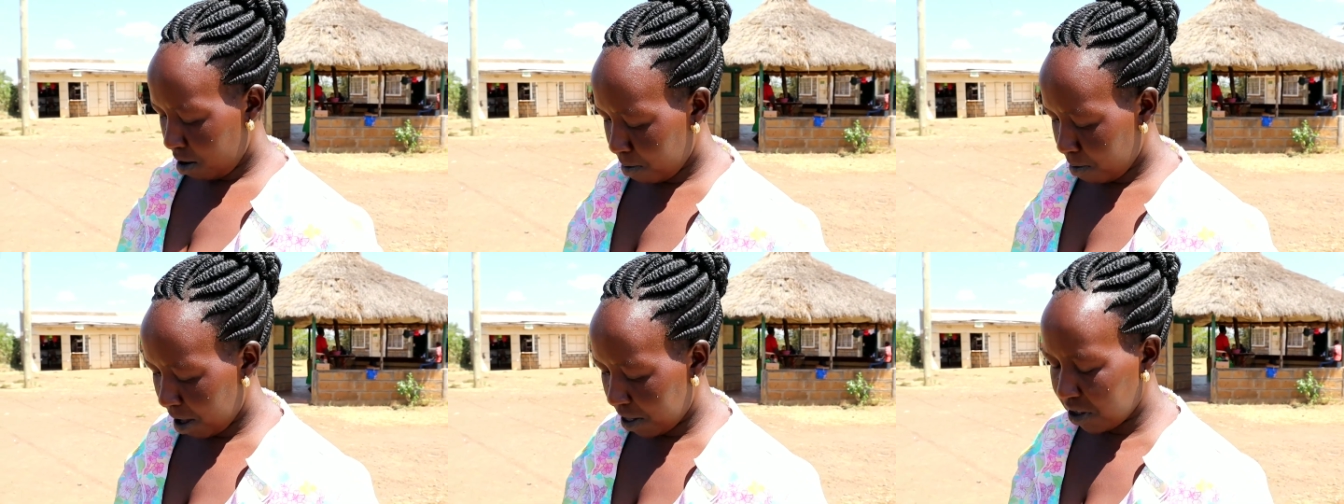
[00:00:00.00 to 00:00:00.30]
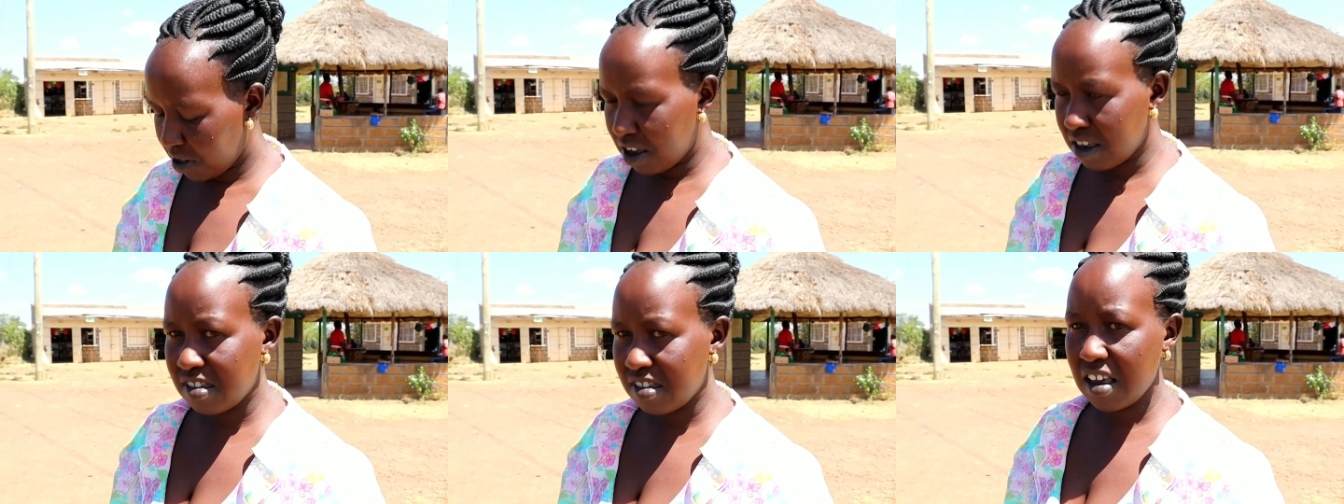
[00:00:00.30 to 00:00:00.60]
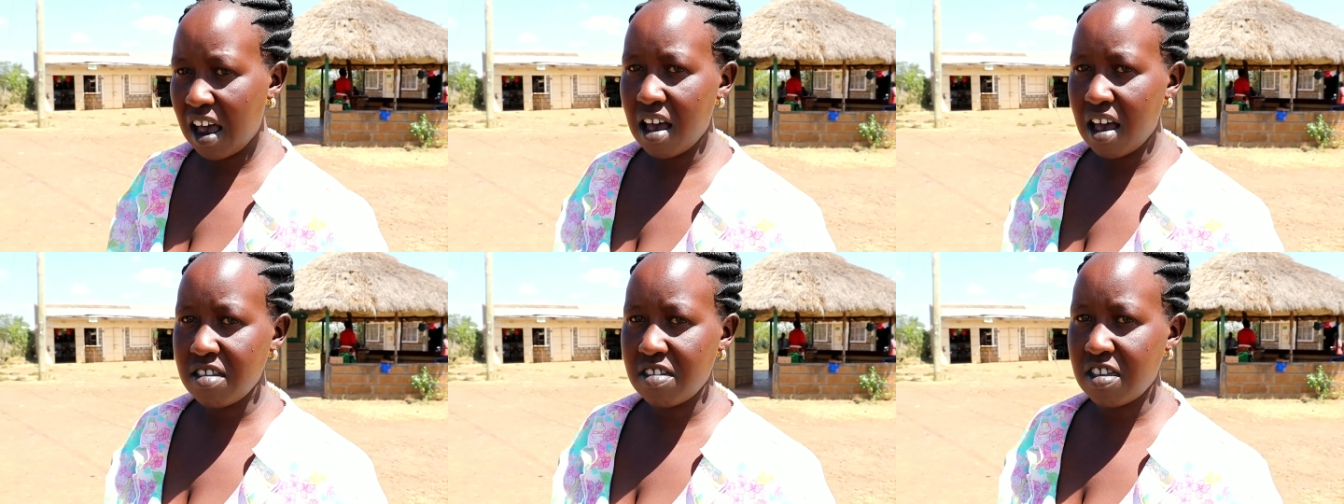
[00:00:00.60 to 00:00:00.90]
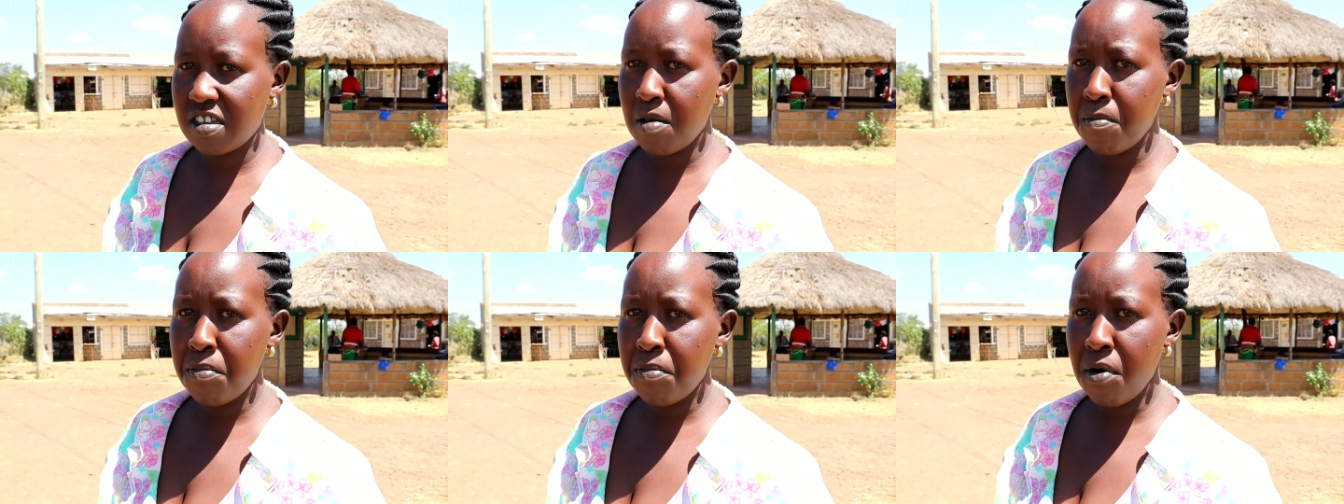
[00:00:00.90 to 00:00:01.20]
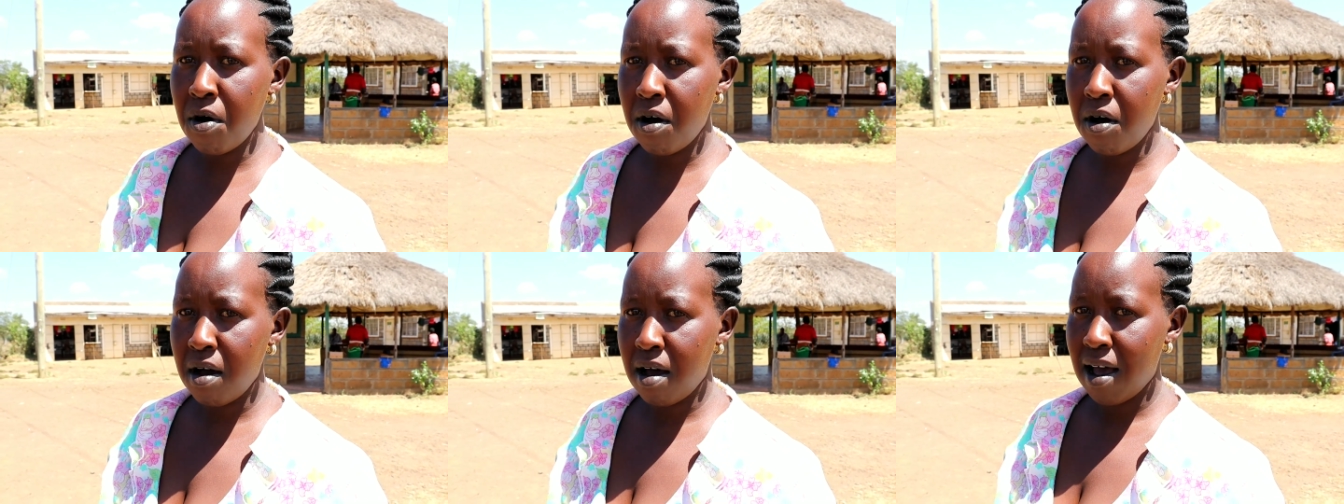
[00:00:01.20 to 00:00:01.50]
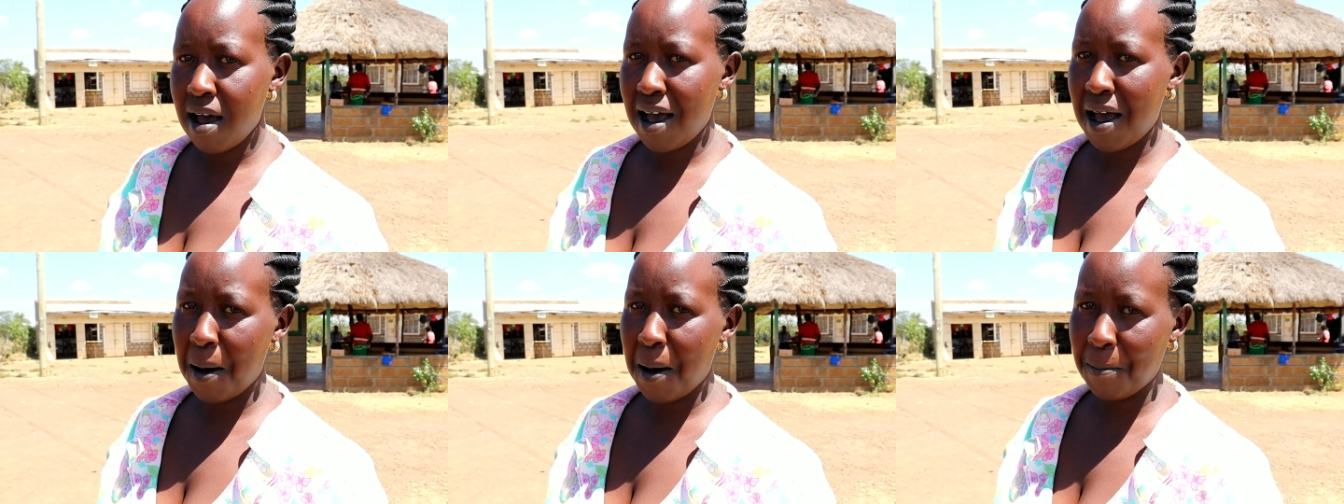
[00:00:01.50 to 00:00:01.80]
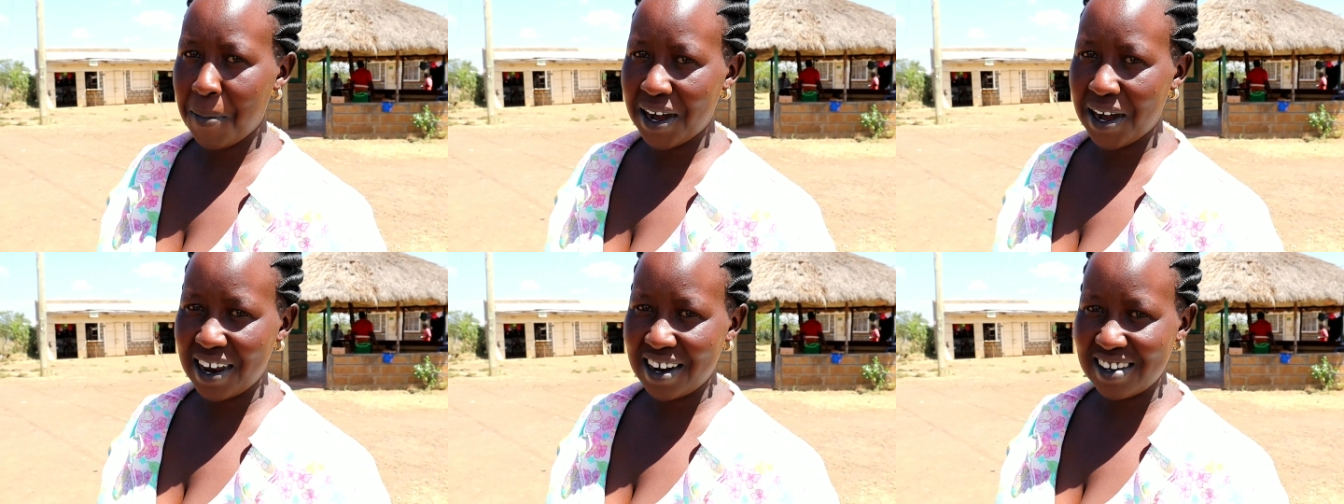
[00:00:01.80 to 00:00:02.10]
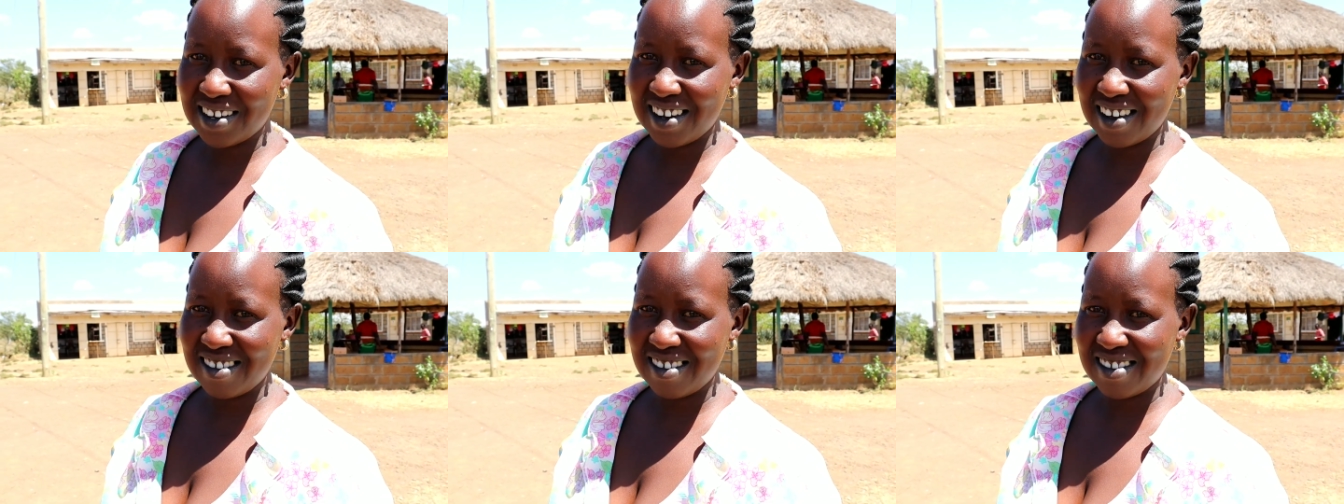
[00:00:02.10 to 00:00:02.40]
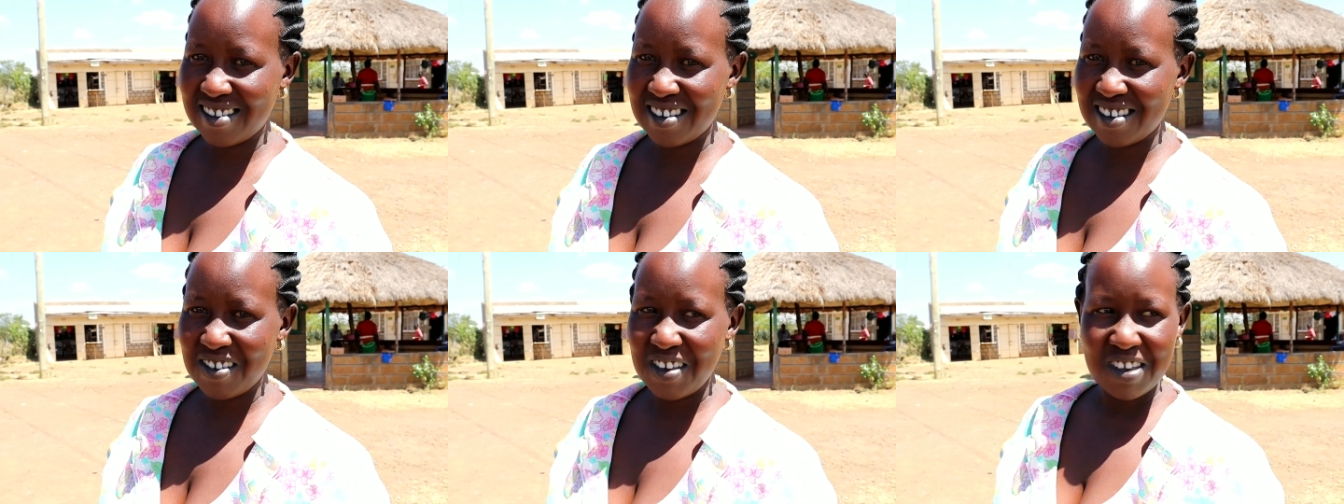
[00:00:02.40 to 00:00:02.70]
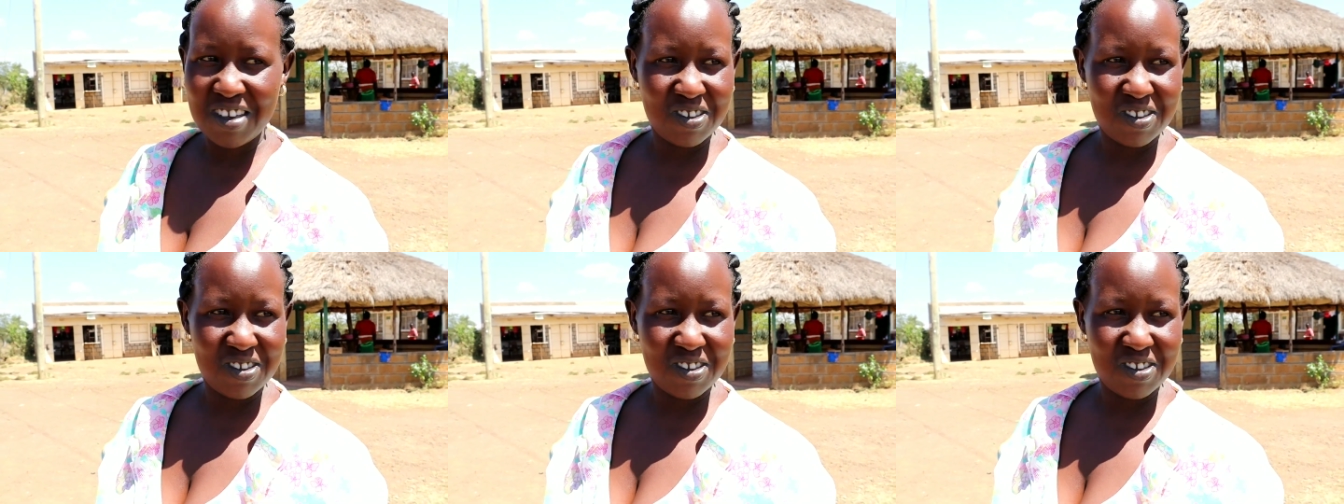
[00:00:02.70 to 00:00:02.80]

But these are simple apparatus.